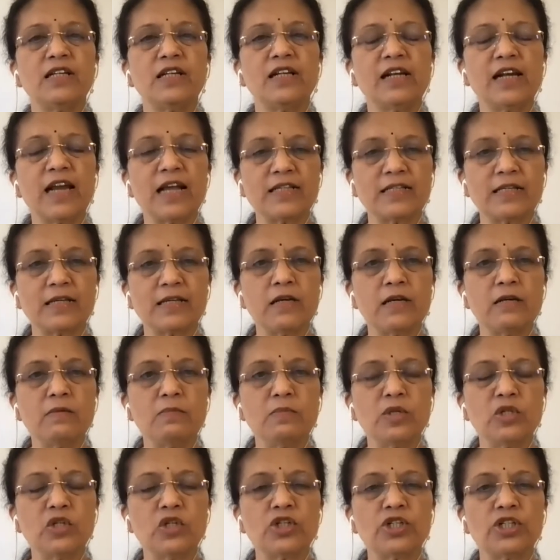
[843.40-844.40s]
classical
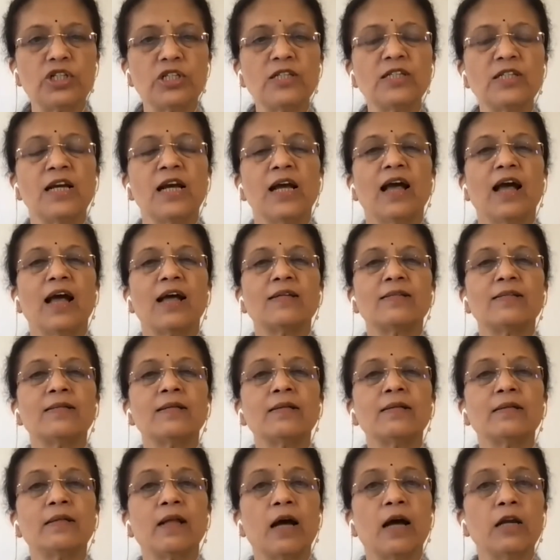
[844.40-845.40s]
musician has
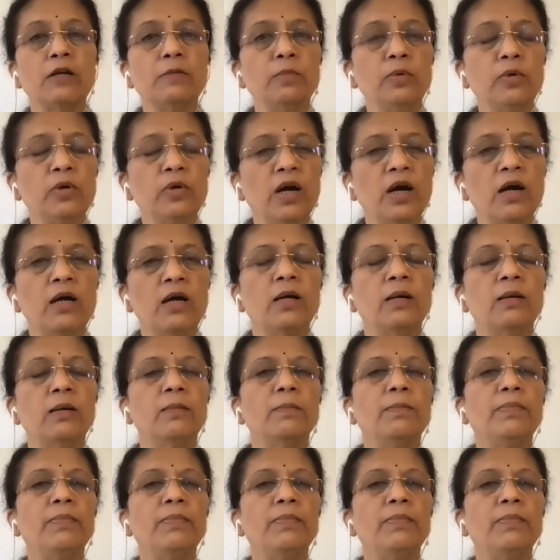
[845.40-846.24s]
the tanpura